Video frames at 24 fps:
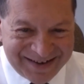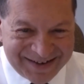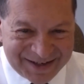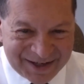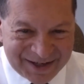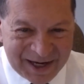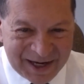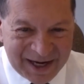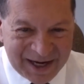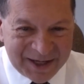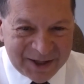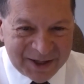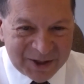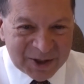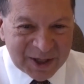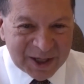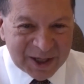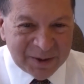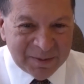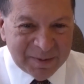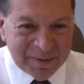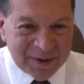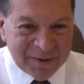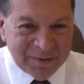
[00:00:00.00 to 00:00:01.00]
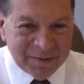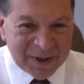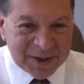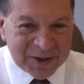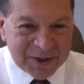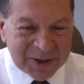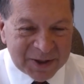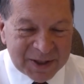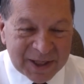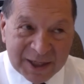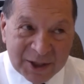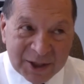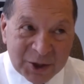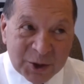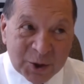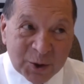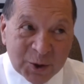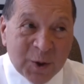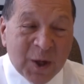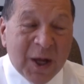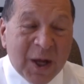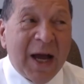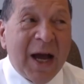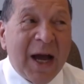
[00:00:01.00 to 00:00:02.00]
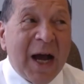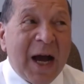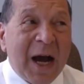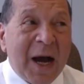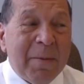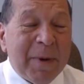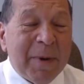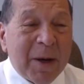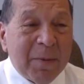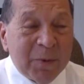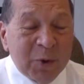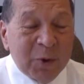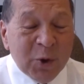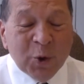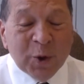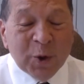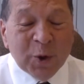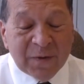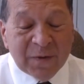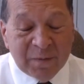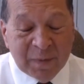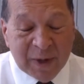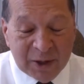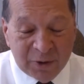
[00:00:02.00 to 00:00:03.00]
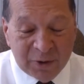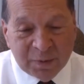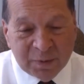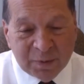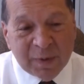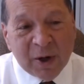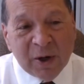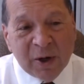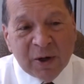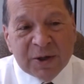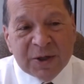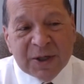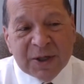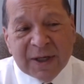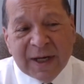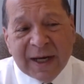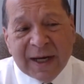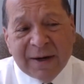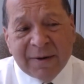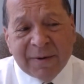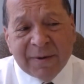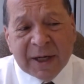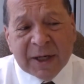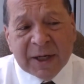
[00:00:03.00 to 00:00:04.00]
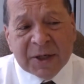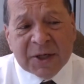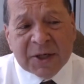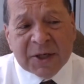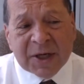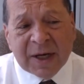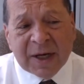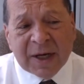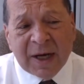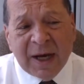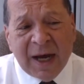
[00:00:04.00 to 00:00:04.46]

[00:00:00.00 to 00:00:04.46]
Delayed settlement residential. I mean, I'm talking of metropolitan areas.